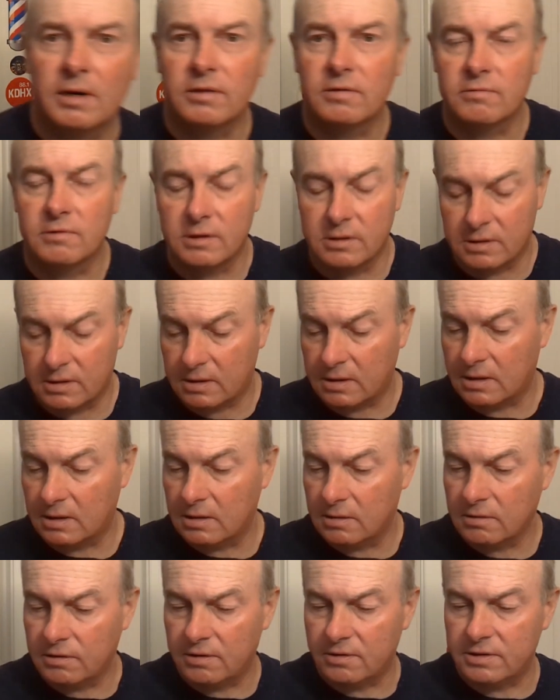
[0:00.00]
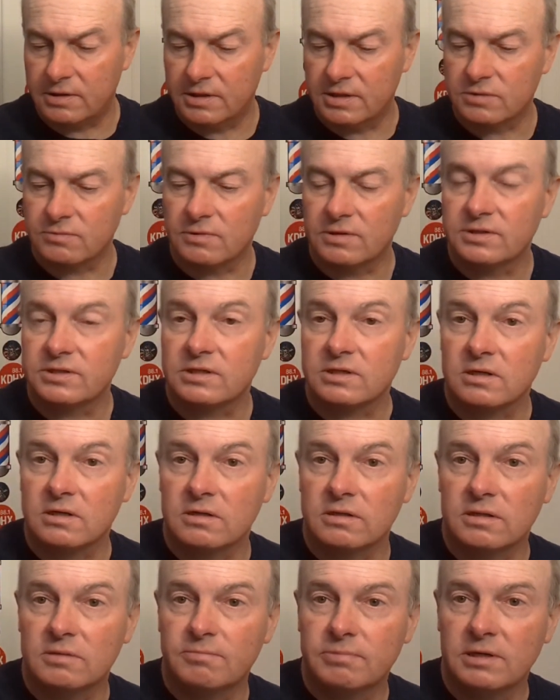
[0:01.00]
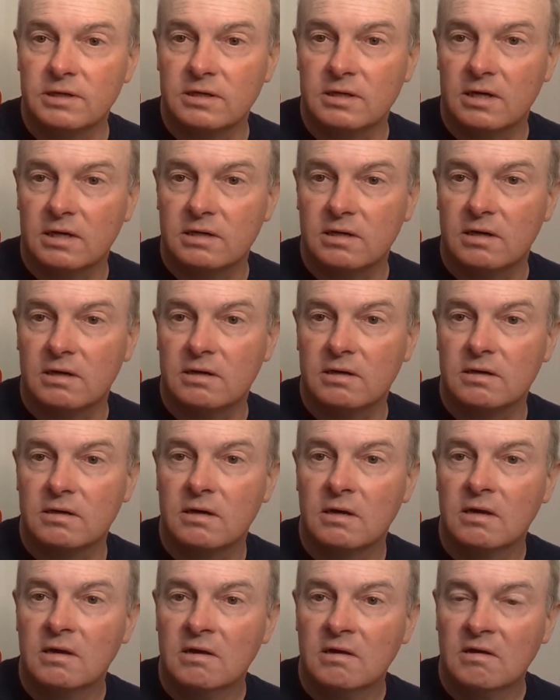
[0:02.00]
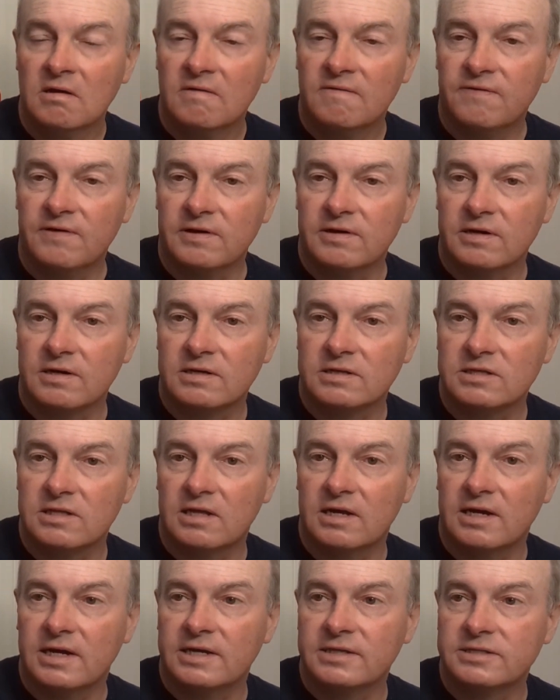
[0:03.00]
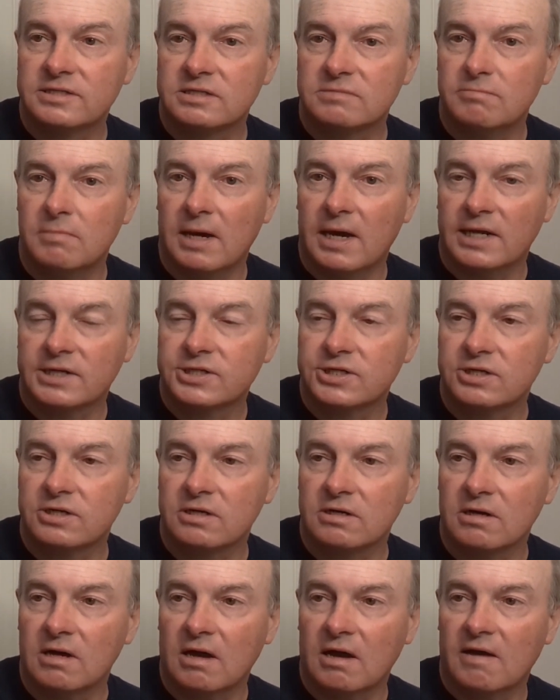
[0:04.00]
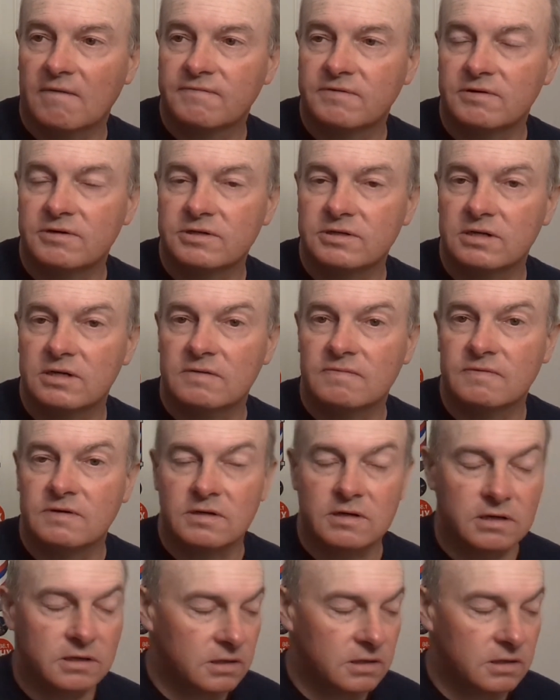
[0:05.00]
by the way, there it is once again, the PAA Phoenix Lights matching aftershave and